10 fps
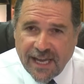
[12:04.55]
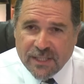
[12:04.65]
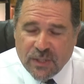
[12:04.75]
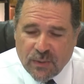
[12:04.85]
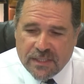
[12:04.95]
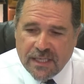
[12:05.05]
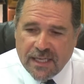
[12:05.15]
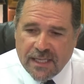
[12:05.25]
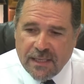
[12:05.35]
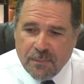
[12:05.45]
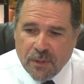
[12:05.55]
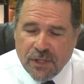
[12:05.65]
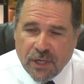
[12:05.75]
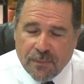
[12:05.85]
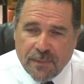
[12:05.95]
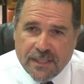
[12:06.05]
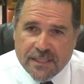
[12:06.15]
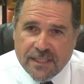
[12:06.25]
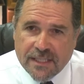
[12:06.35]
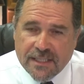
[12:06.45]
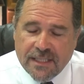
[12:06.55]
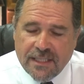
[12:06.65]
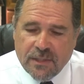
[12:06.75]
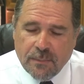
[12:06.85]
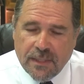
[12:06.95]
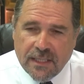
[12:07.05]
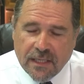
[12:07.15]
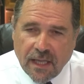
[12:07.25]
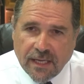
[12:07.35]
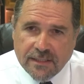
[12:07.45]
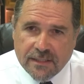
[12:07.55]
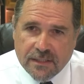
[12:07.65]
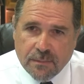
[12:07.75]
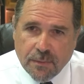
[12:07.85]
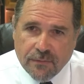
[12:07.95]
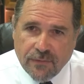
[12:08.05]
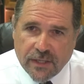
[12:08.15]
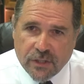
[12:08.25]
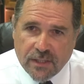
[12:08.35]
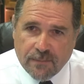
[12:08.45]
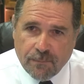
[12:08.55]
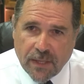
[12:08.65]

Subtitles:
And so the hypnotherapy just doesn't need to be a licensed profession,